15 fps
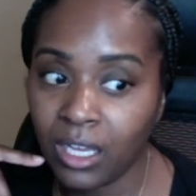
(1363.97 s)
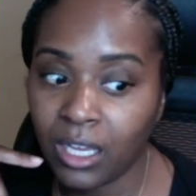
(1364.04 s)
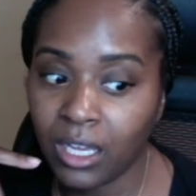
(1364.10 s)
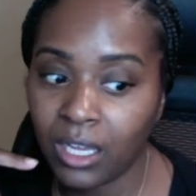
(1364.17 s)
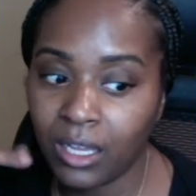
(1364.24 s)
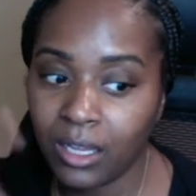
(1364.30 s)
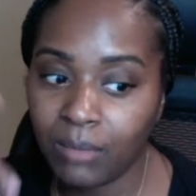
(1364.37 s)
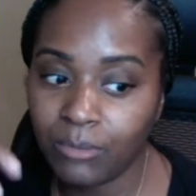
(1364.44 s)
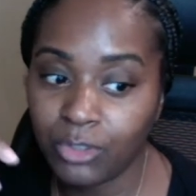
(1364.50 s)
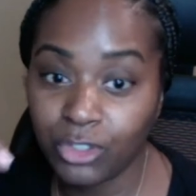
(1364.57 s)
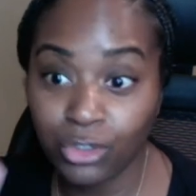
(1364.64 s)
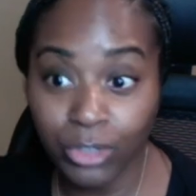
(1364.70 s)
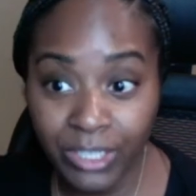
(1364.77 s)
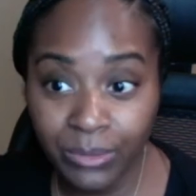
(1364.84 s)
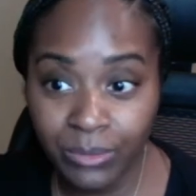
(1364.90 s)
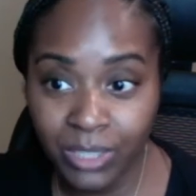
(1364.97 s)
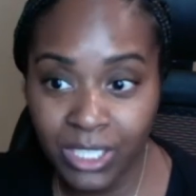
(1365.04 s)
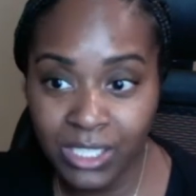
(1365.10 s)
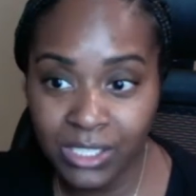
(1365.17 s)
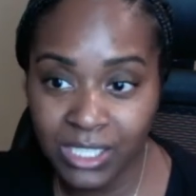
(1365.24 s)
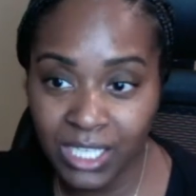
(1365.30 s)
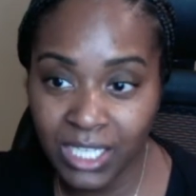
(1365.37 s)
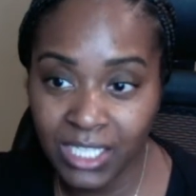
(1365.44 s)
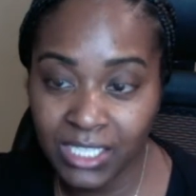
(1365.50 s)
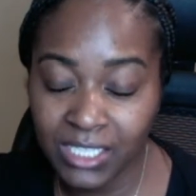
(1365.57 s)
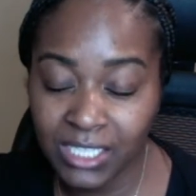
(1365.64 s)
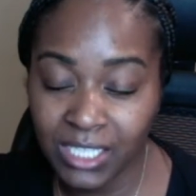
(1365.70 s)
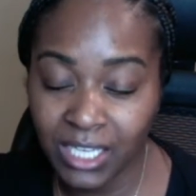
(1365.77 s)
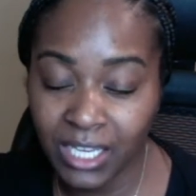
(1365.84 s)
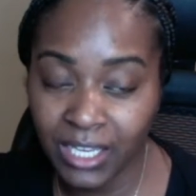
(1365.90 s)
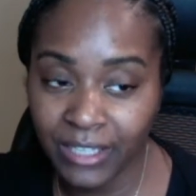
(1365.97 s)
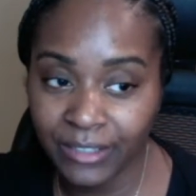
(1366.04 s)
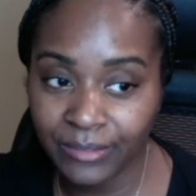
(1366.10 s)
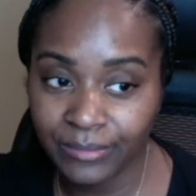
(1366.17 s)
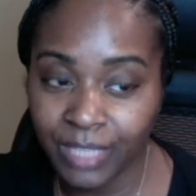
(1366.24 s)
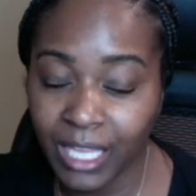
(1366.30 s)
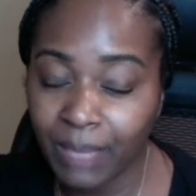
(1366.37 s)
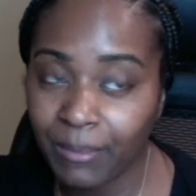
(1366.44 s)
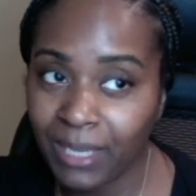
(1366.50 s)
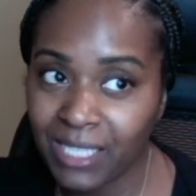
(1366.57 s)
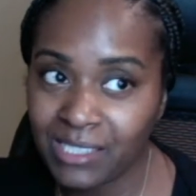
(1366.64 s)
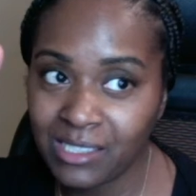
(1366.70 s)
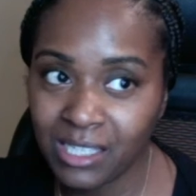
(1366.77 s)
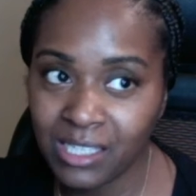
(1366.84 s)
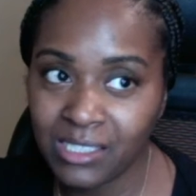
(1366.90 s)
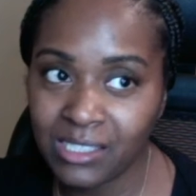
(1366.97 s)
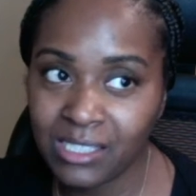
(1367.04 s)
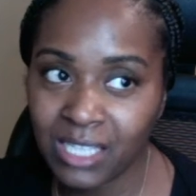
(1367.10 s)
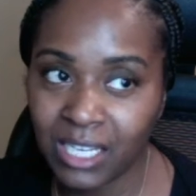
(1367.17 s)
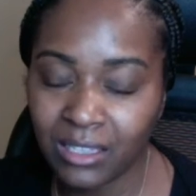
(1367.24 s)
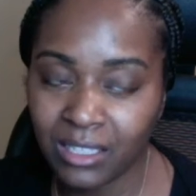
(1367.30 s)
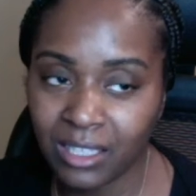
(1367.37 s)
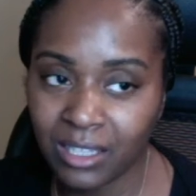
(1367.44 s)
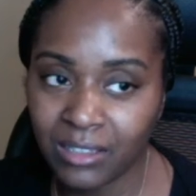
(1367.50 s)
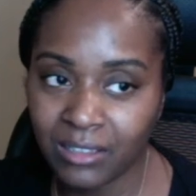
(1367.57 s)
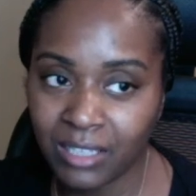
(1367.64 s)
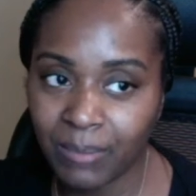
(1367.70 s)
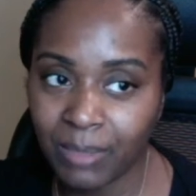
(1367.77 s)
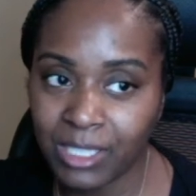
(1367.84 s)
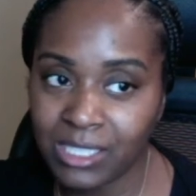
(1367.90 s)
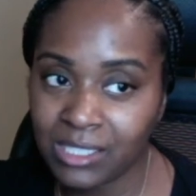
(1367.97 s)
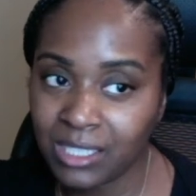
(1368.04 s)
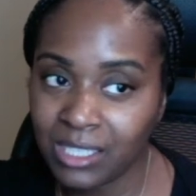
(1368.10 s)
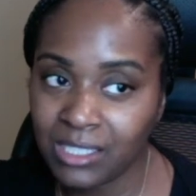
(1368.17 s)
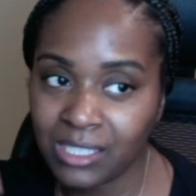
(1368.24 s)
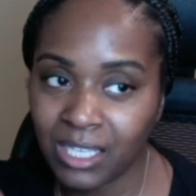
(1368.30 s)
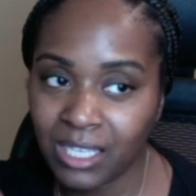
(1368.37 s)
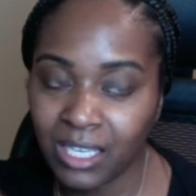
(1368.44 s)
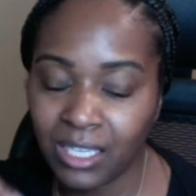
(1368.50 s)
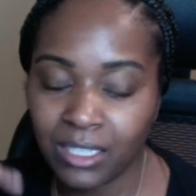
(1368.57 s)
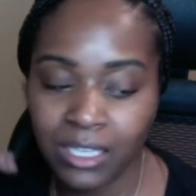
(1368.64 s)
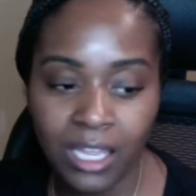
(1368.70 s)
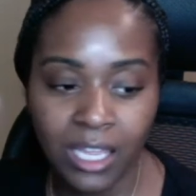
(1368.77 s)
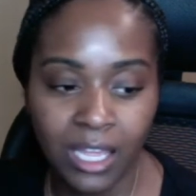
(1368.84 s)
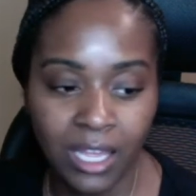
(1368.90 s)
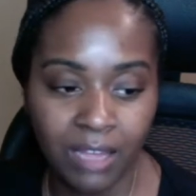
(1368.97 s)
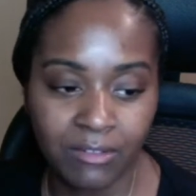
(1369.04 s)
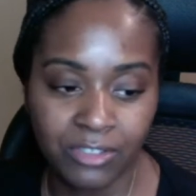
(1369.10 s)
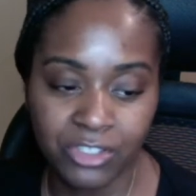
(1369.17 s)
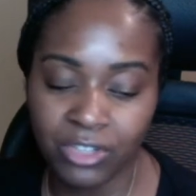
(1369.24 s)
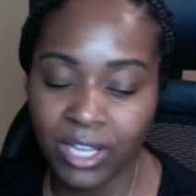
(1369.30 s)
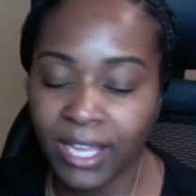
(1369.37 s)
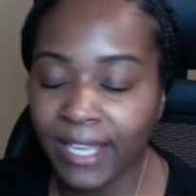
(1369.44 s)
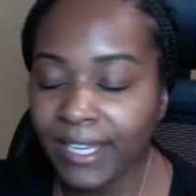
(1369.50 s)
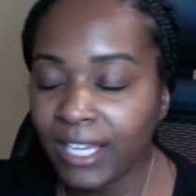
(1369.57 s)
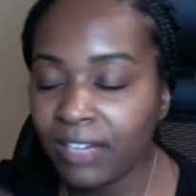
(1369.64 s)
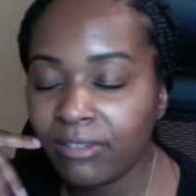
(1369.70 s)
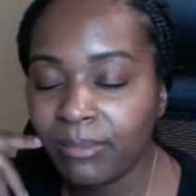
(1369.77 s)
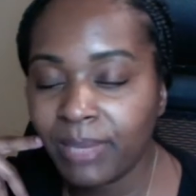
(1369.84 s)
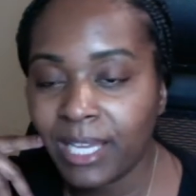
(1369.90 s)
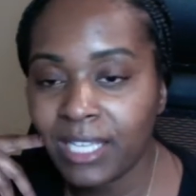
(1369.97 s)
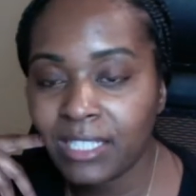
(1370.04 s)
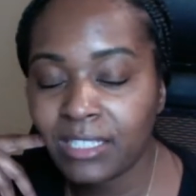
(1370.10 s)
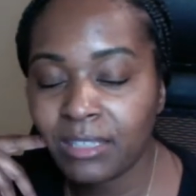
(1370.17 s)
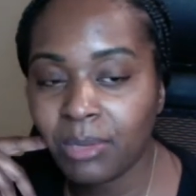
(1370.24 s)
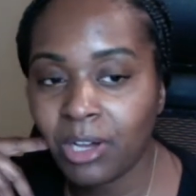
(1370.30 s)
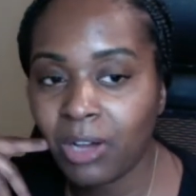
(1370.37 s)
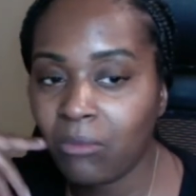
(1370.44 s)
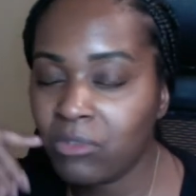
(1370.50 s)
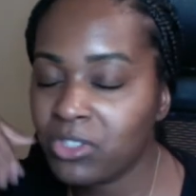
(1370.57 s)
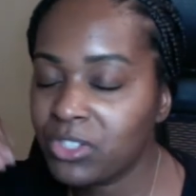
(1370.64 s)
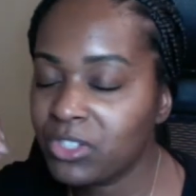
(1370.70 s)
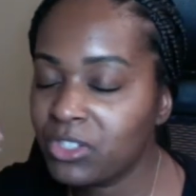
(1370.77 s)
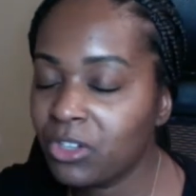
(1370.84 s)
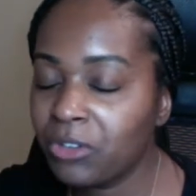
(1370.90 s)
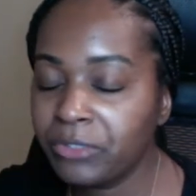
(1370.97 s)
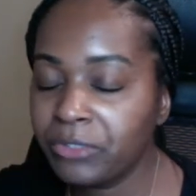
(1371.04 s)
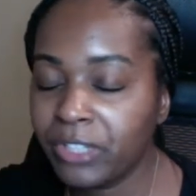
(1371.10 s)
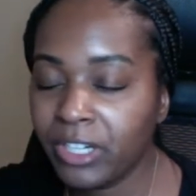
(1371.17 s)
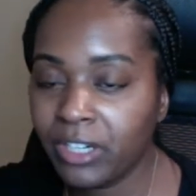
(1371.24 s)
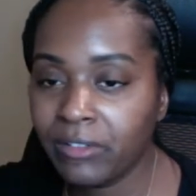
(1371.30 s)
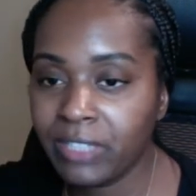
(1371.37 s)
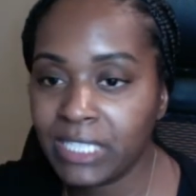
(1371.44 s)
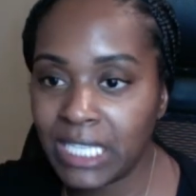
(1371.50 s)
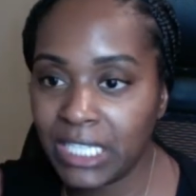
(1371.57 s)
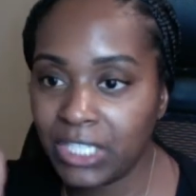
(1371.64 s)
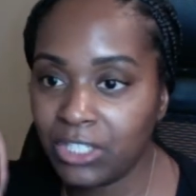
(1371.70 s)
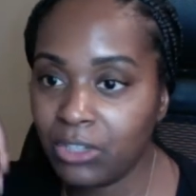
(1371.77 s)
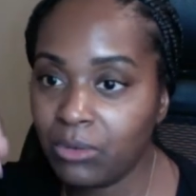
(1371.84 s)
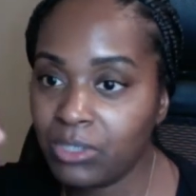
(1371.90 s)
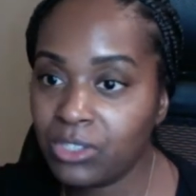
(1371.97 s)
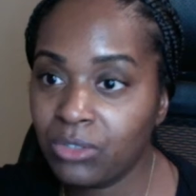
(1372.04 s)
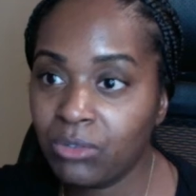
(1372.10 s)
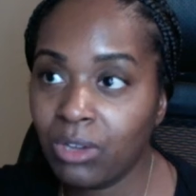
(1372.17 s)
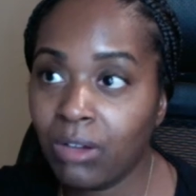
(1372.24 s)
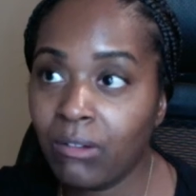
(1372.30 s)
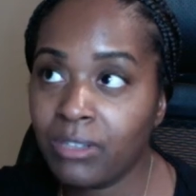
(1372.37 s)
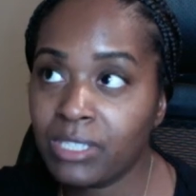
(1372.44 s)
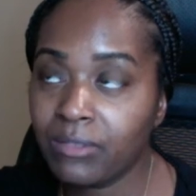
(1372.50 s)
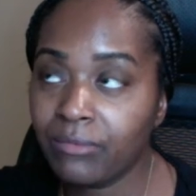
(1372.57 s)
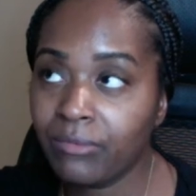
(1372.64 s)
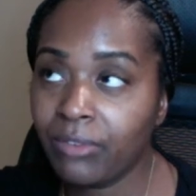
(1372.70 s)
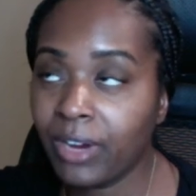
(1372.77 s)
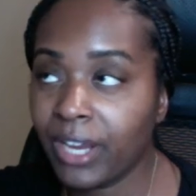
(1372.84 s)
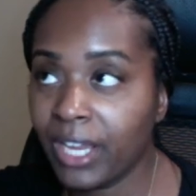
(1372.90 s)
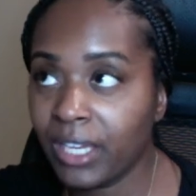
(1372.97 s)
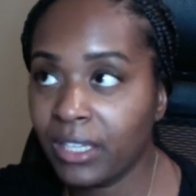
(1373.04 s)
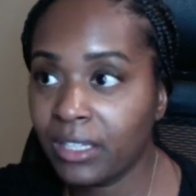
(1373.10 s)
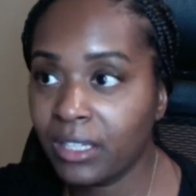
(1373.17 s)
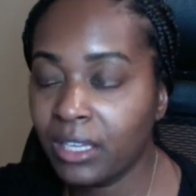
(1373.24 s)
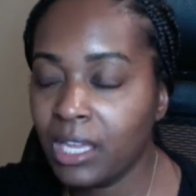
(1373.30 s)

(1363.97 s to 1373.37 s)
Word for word: Um, Jordyn Woods said it today, and my son said it the other day. My son said, I was trying out for basketball. I was so nervous. I didn't know what to do. I was afraid.